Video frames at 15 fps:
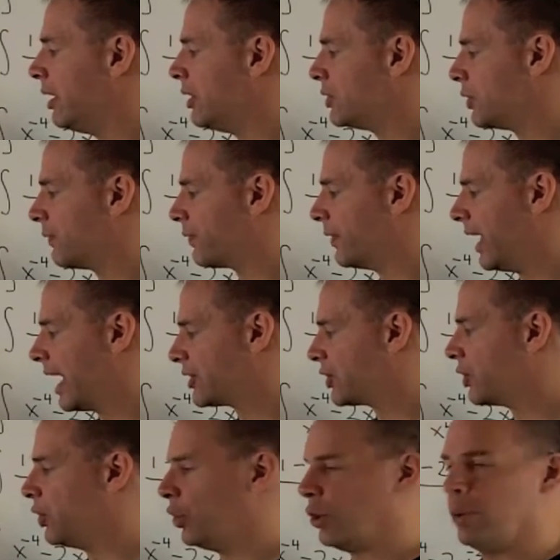So for the x
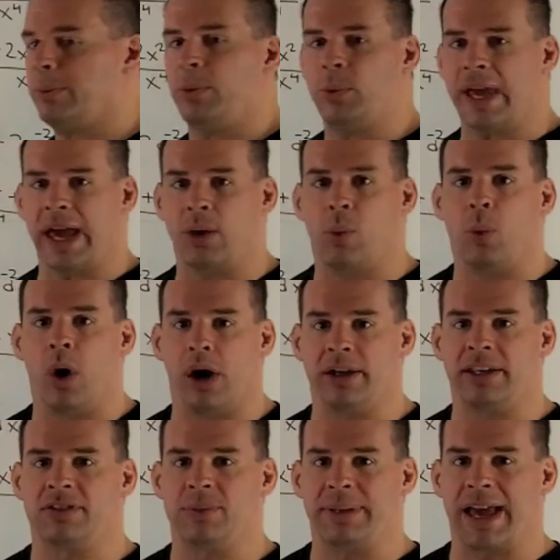cubed, we add a 1,
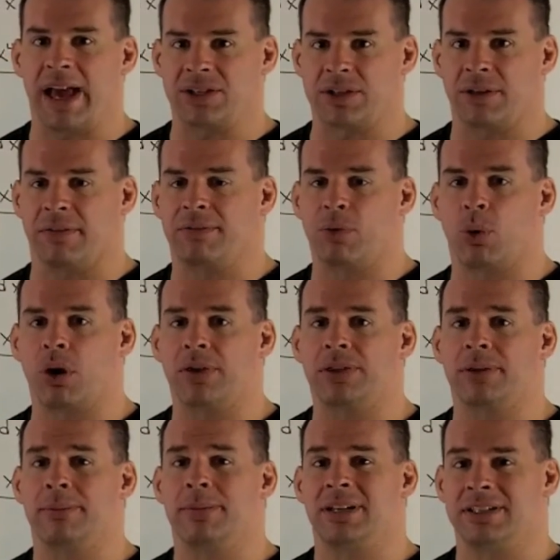gives me x to the fourth.
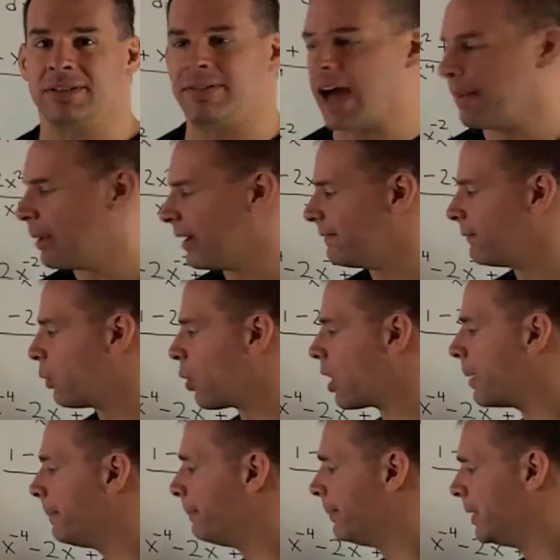Divide by
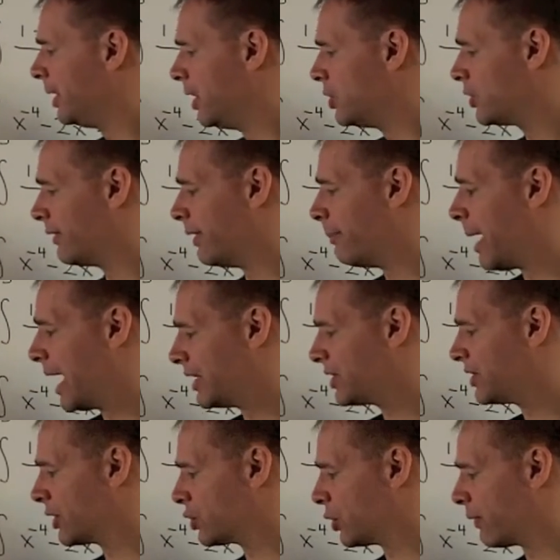4, so I have a minus
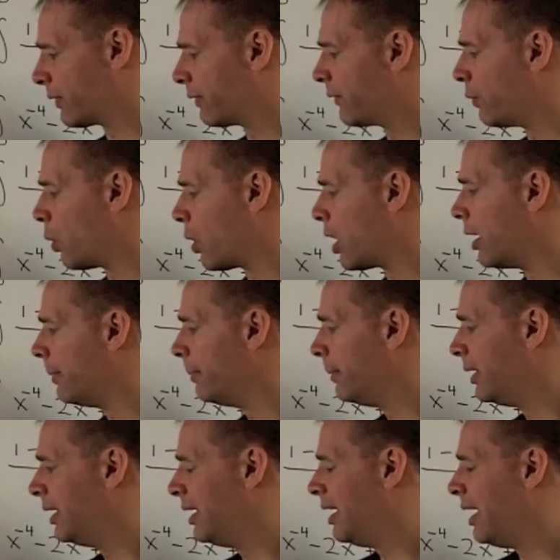6 over 4.
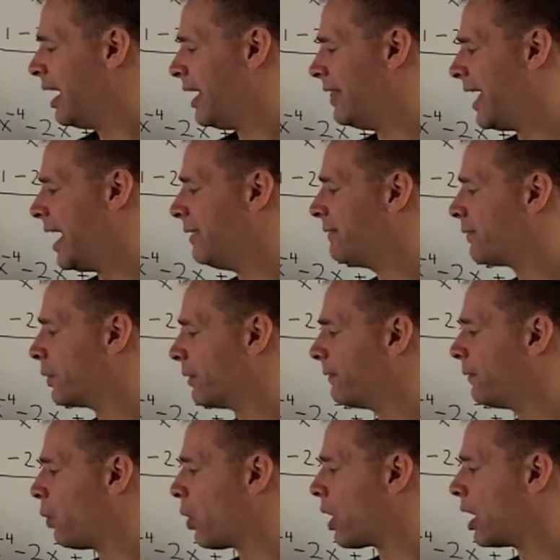And then for the
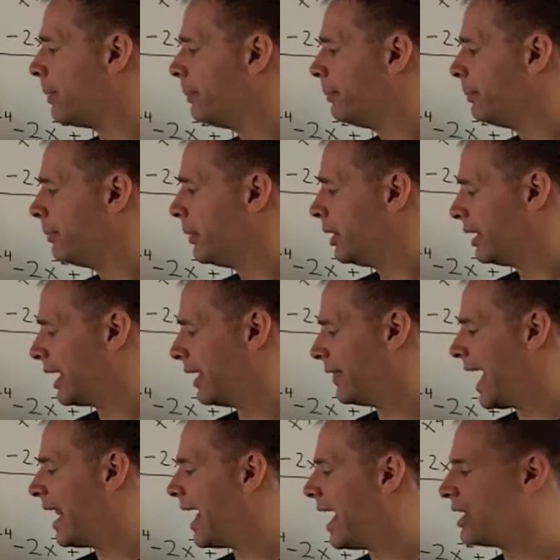4, okay,
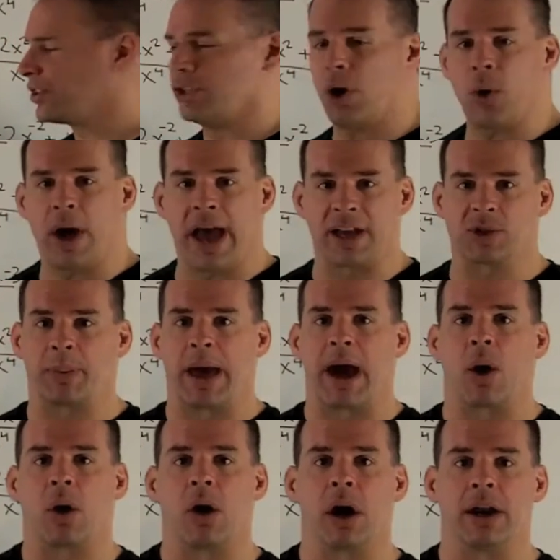that has no x
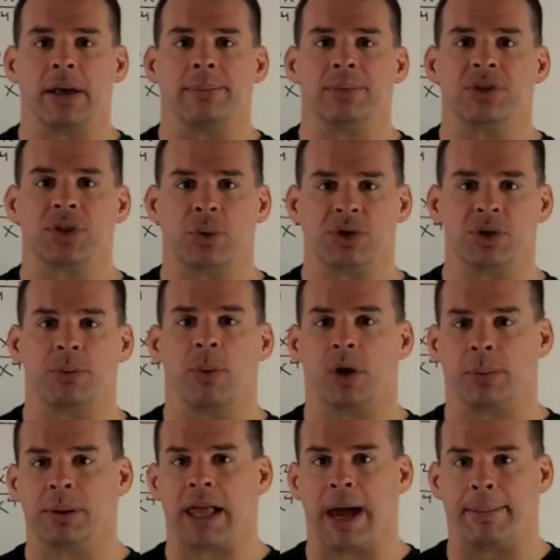power on it, so we just
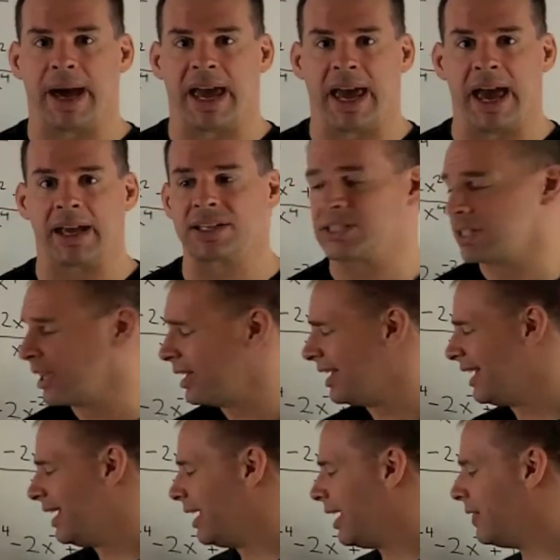multiply by x,
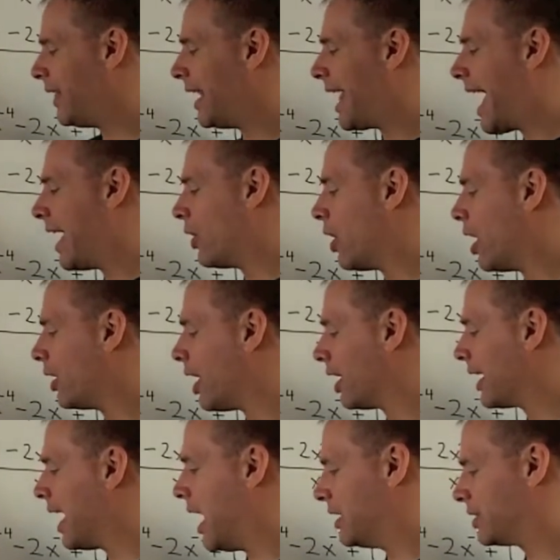and then add on our
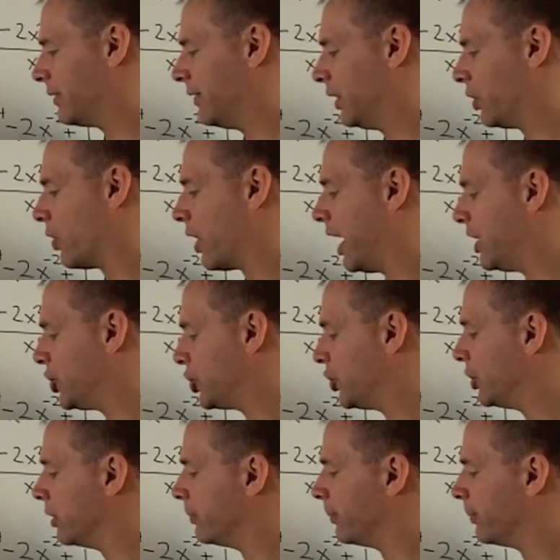constant of integration.